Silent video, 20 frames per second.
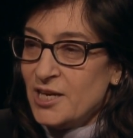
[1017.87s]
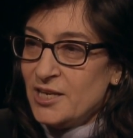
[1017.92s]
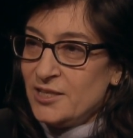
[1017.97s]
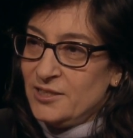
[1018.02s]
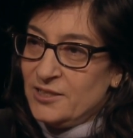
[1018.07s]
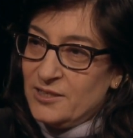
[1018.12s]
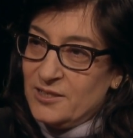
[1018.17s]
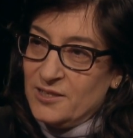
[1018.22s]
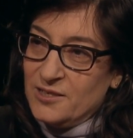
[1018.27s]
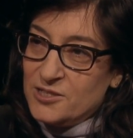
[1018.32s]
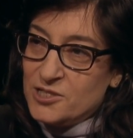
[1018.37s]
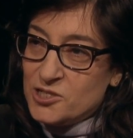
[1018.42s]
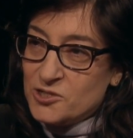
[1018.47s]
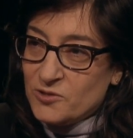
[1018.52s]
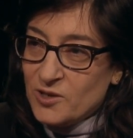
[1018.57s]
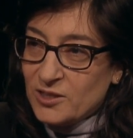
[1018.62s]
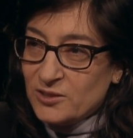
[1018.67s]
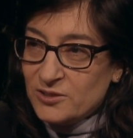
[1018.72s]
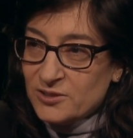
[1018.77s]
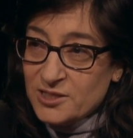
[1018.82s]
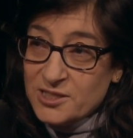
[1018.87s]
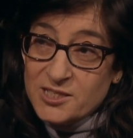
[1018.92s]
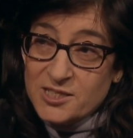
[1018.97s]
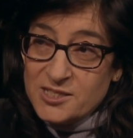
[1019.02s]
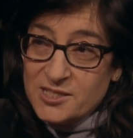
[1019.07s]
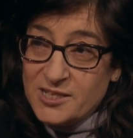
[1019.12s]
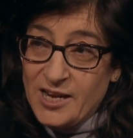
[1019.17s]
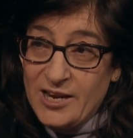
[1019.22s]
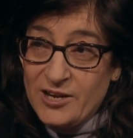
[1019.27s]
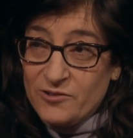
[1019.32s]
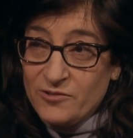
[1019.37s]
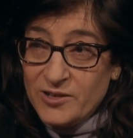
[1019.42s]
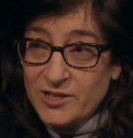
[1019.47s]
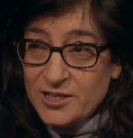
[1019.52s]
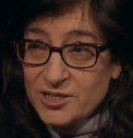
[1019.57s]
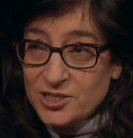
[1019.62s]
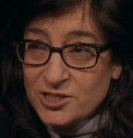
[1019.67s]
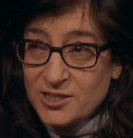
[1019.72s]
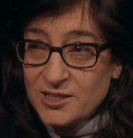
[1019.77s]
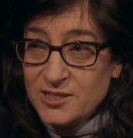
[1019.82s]
the struggle to sustain
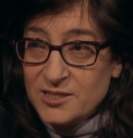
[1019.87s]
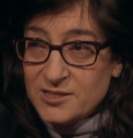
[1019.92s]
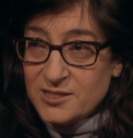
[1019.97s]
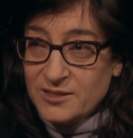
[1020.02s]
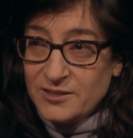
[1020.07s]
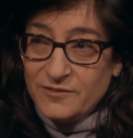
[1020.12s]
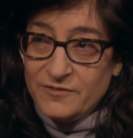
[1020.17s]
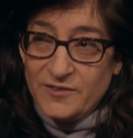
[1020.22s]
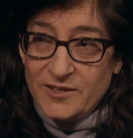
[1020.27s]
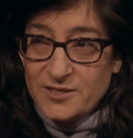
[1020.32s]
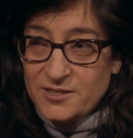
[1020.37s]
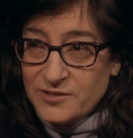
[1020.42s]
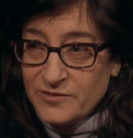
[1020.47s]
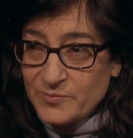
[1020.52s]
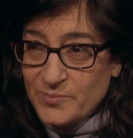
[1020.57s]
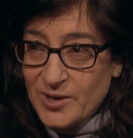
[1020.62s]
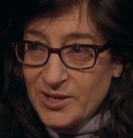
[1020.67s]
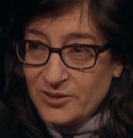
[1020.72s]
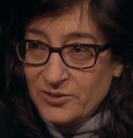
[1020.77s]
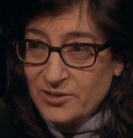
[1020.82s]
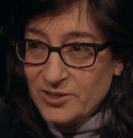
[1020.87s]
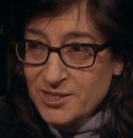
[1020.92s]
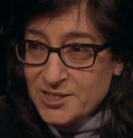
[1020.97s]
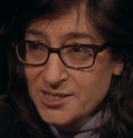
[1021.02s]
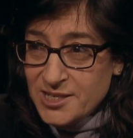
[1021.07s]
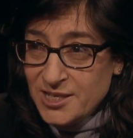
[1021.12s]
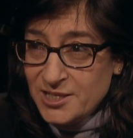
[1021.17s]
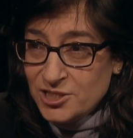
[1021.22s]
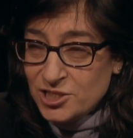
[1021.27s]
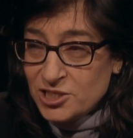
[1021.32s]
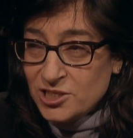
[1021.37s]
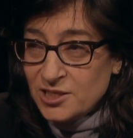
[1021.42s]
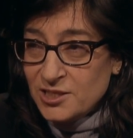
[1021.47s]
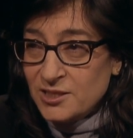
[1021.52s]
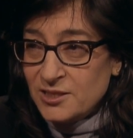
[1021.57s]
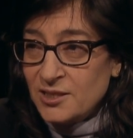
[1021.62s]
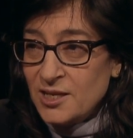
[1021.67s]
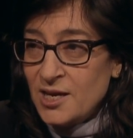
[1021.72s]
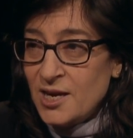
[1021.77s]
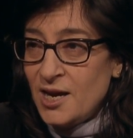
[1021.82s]
traditions in the face of
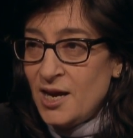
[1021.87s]
modernization,